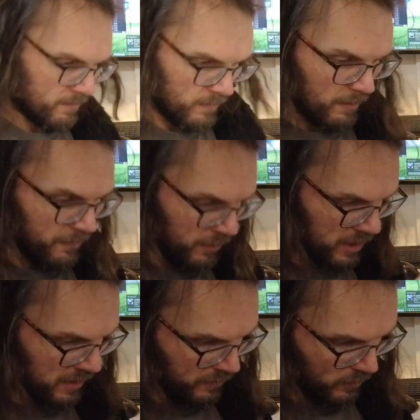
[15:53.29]
well,
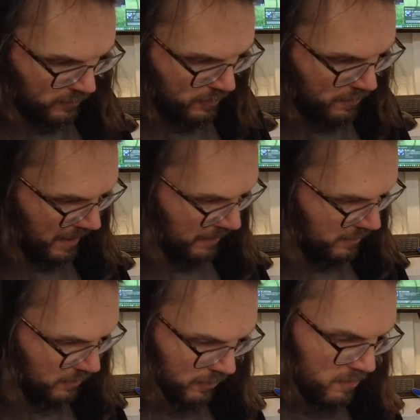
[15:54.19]
first of all,
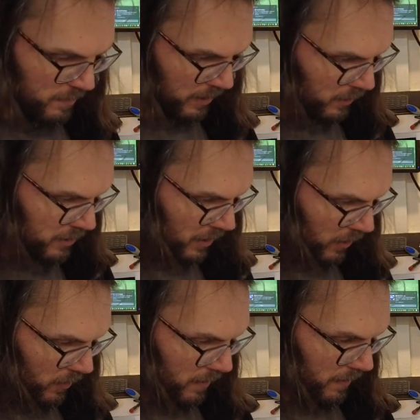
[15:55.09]
2002, but
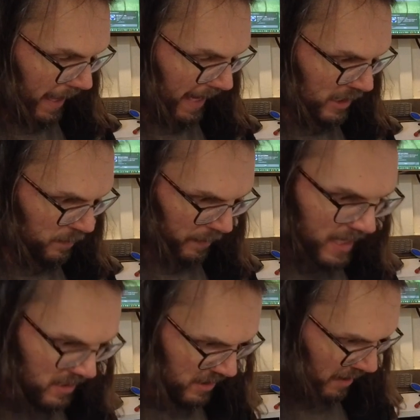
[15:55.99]
also
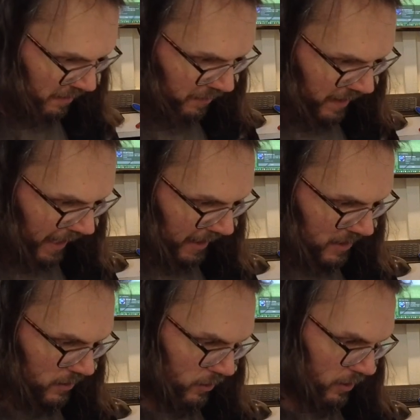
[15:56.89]
expensive. That
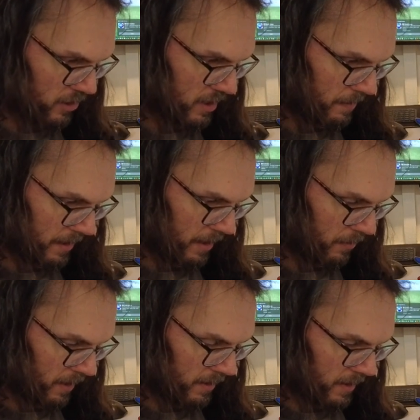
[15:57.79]
is not a cheap
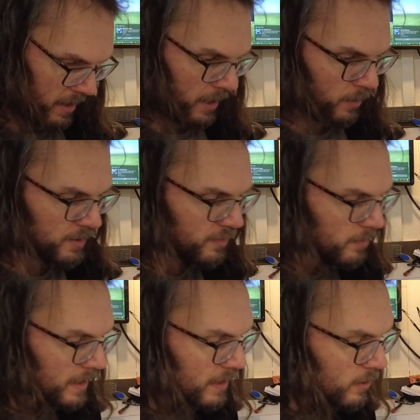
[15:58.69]
camera. It was for
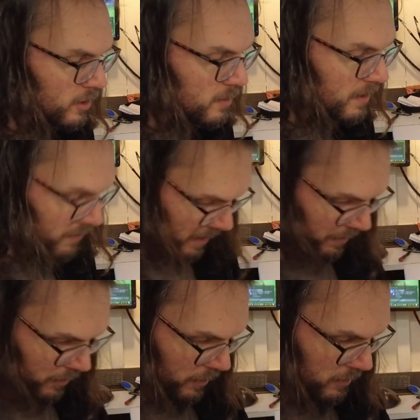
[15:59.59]
me, it cost me
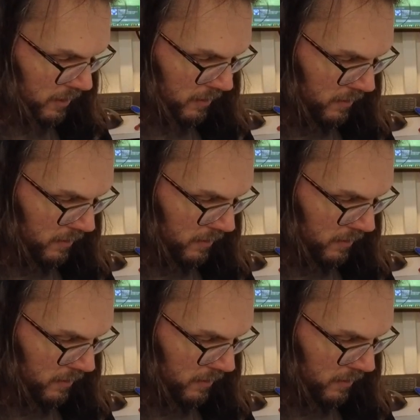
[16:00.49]
€5.